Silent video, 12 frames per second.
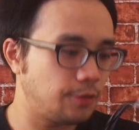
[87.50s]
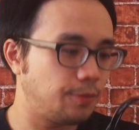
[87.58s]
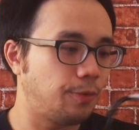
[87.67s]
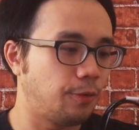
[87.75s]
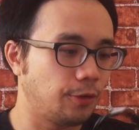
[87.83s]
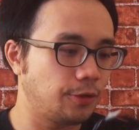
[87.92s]

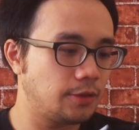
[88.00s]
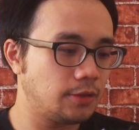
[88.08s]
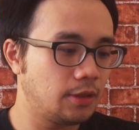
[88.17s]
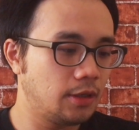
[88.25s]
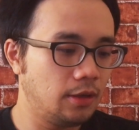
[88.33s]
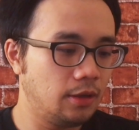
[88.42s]
device
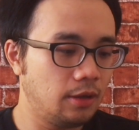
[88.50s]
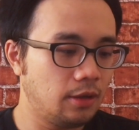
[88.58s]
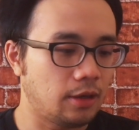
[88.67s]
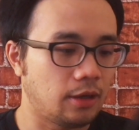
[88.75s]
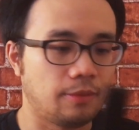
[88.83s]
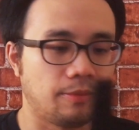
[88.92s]
supports
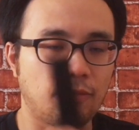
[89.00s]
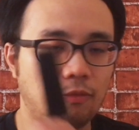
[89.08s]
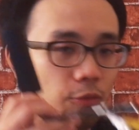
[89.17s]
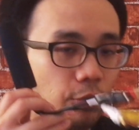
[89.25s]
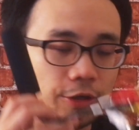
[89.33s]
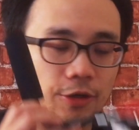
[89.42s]

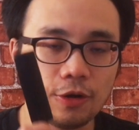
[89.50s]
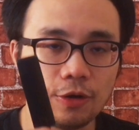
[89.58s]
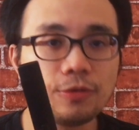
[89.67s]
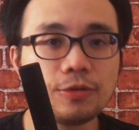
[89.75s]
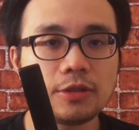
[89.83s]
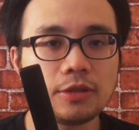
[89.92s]
um,
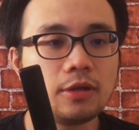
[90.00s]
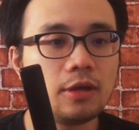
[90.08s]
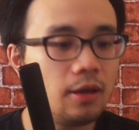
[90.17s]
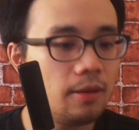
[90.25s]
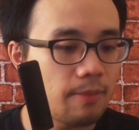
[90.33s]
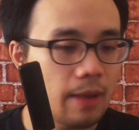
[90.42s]

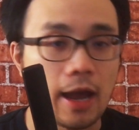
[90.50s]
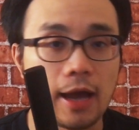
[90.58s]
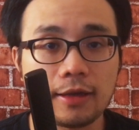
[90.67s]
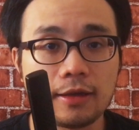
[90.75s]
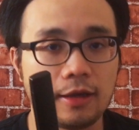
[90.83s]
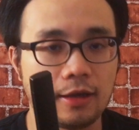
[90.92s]
Windows,
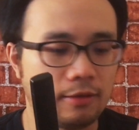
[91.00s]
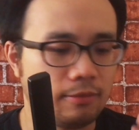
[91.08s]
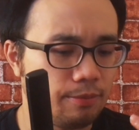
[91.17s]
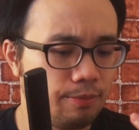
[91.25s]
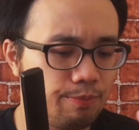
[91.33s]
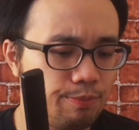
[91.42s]
Mac,
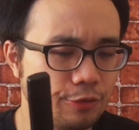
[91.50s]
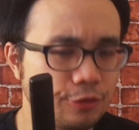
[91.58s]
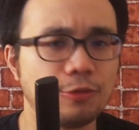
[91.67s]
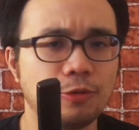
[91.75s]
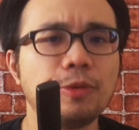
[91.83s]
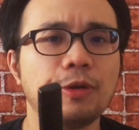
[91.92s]
and
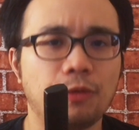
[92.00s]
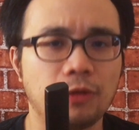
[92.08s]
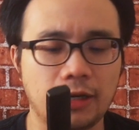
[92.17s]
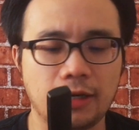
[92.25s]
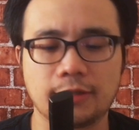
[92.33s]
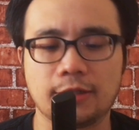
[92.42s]

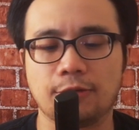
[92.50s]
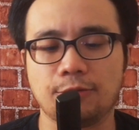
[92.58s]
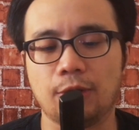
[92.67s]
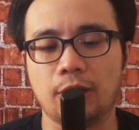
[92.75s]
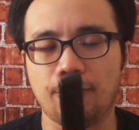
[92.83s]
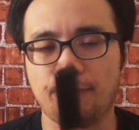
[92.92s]
presumably with
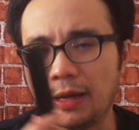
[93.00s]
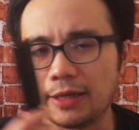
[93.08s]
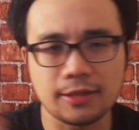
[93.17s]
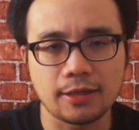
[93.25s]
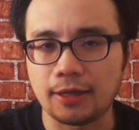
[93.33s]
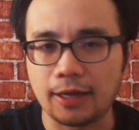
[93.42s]
Linux as well.
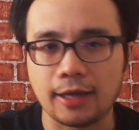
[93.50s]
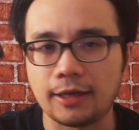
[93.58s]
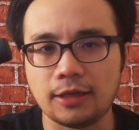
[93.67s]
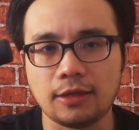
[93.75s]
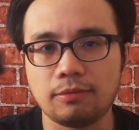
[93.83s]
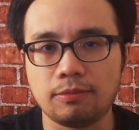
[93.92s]

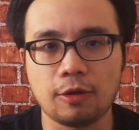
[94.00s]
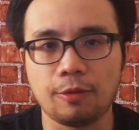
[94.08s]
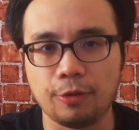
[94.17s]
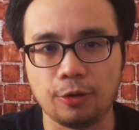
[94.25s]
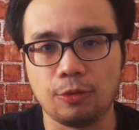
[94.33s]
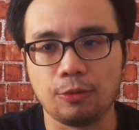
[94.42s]
Basically, any
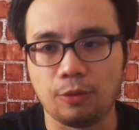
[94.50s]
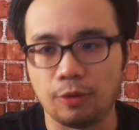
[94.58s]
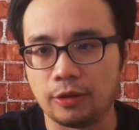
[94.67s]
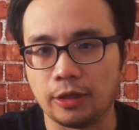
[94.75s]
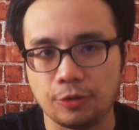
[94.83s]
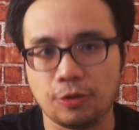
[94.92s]
computer
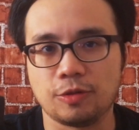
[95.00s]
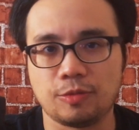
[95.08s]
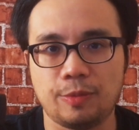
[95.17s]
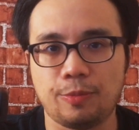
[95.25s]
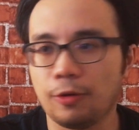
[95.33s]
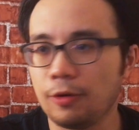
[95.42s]
with the
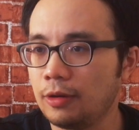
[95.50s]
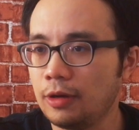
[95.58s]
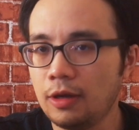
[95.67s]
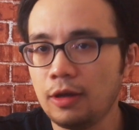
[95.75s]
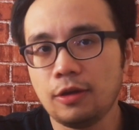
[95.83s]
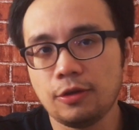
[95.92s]
USB
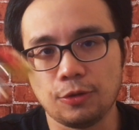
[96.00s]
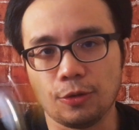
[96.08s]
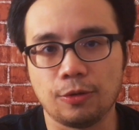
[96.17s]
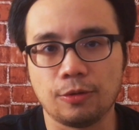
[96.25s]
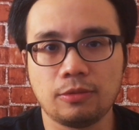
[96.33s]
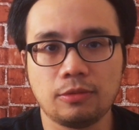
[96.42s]
port,
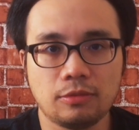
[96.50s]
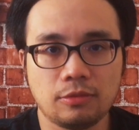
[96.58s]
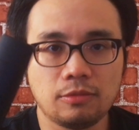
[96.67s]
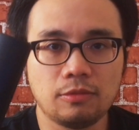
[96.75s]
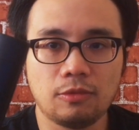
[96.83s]
your